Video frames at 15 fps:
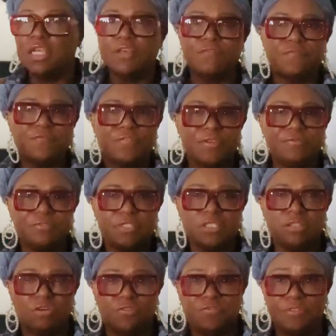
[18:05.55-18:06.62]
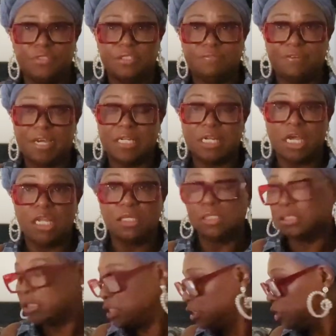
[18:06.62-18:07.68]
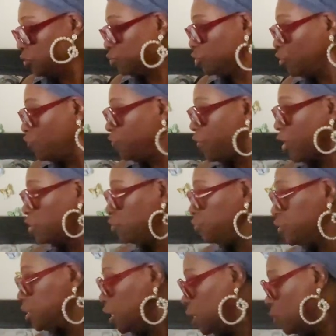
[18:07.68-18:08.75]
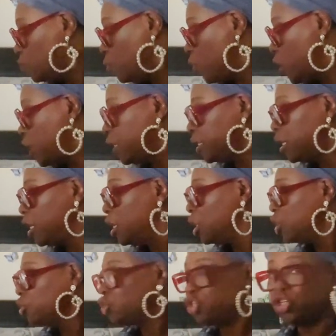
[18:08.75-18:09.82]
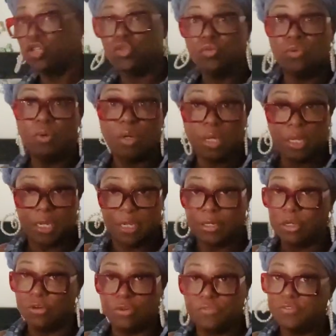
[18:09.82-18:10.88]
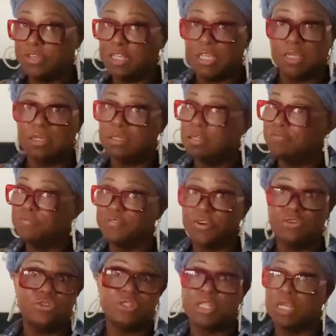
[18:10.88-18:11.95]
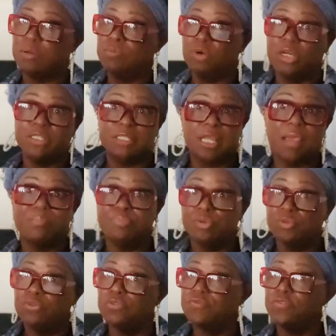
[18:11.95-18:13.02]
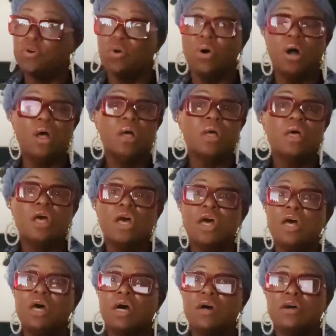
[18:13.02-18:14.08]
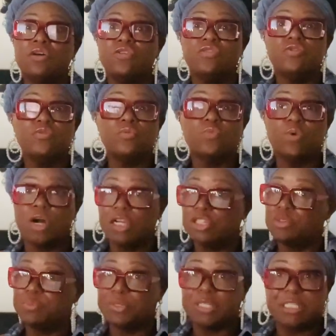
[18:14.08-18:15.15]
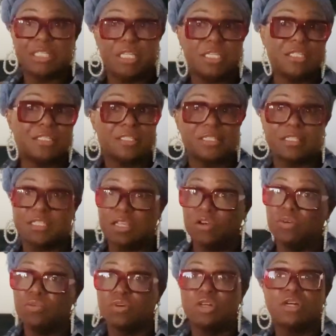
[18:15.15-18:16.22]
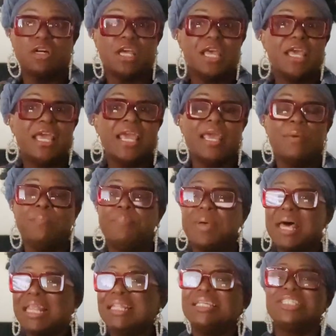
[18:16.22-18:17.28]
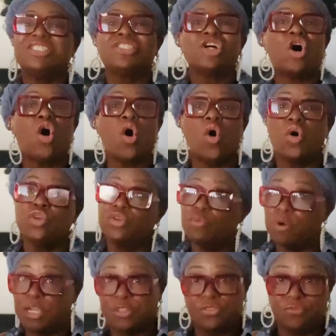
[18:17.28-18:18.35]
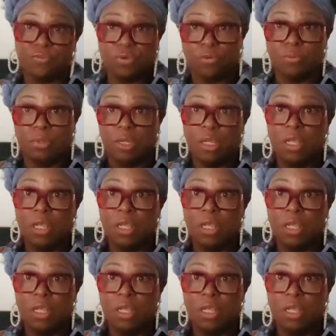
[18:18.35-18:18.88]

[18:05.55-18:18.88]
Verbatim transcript: 50 or $55. So, so far you've seen one, two, and don't forget the first thing was that beautiful 100% silk embellished all the way through